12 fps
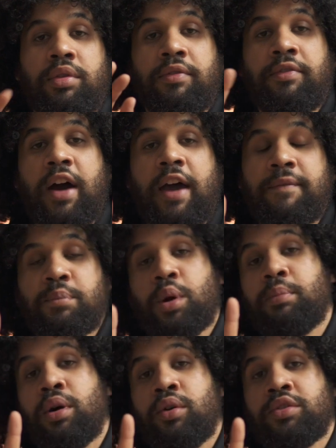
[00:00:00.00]
with 5 per
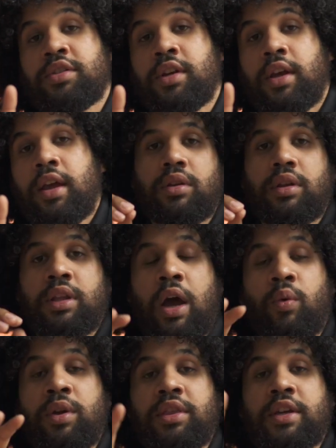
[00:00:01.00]
post.
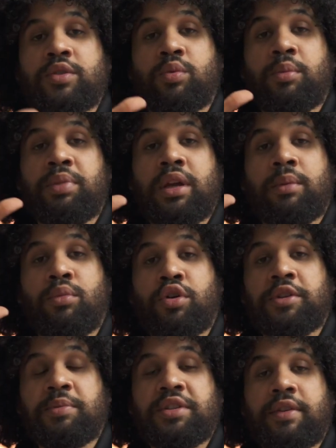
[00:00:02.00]
Now with this, we're being
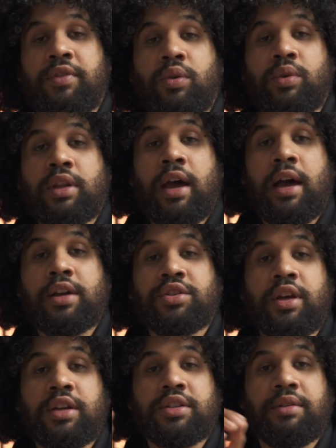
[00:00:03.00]
more specific with the
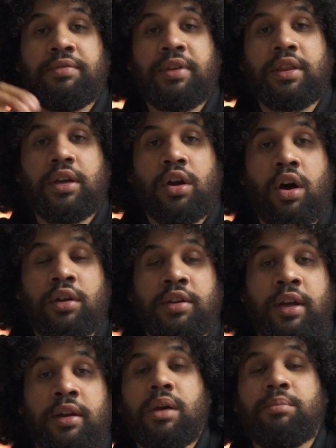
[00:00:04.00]
hashtags to fit the
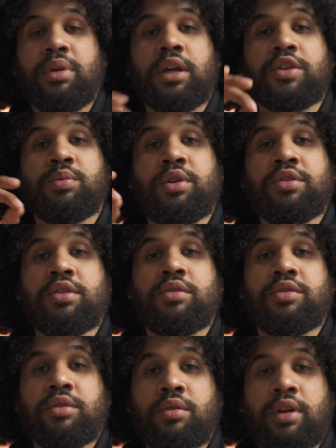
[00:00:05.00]
content because we used to
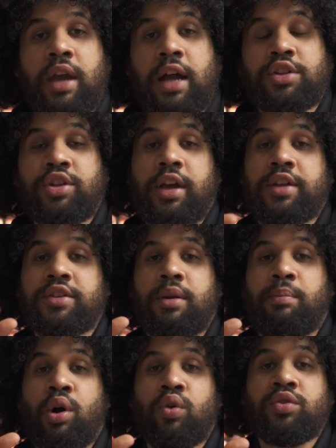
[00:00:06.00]
use 30 hashtags in a
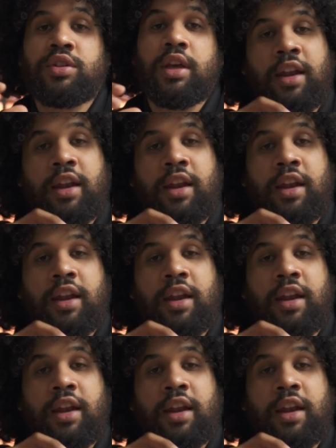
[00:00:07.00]
post.